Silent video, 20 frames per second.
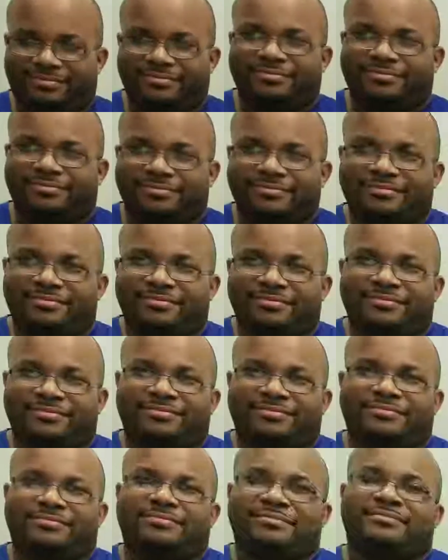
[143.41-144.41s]

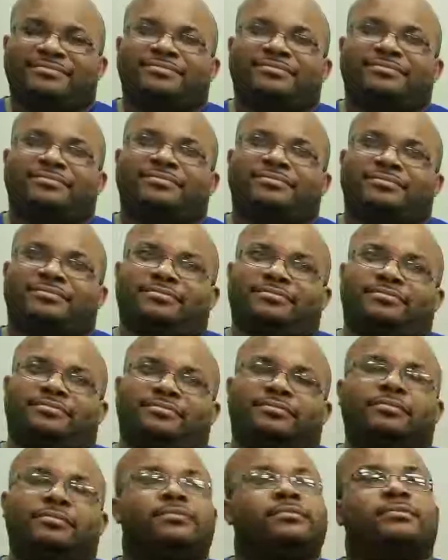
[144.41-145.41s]

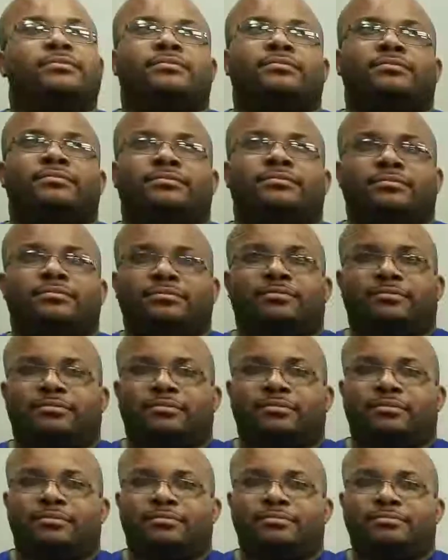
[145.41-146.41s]

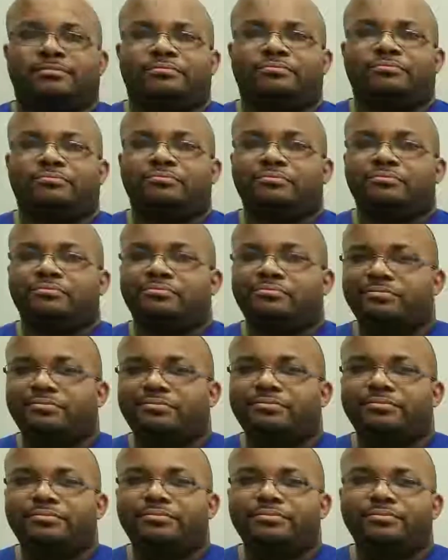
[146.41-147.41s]

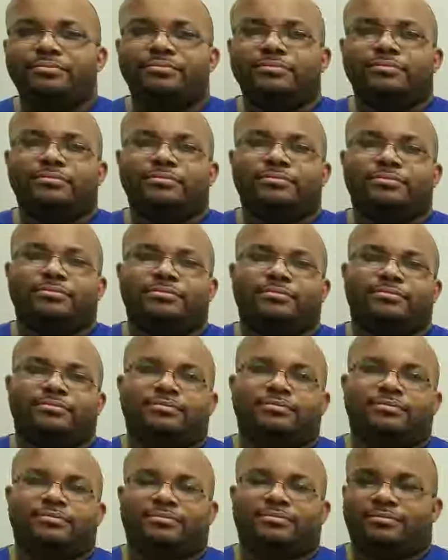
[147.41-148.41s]

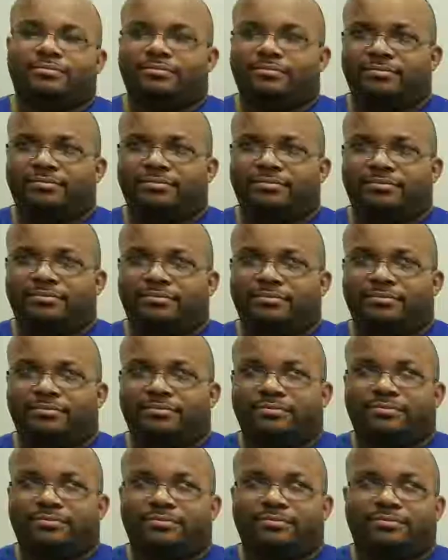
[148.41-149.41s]

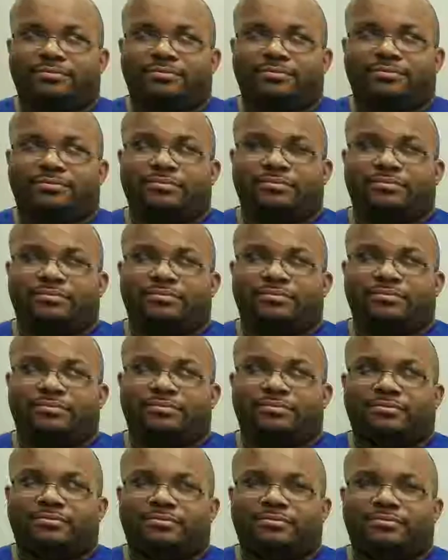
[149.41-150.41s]

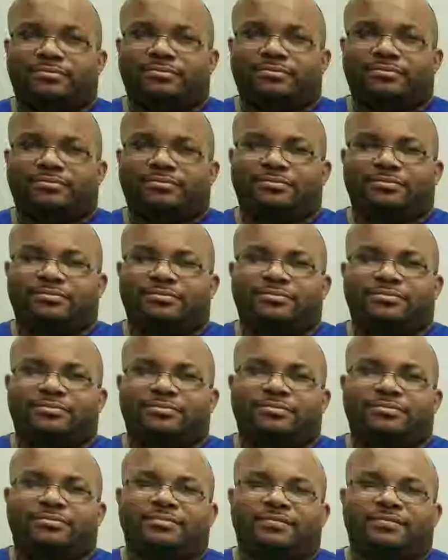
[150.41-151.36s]
The person shown says nothing.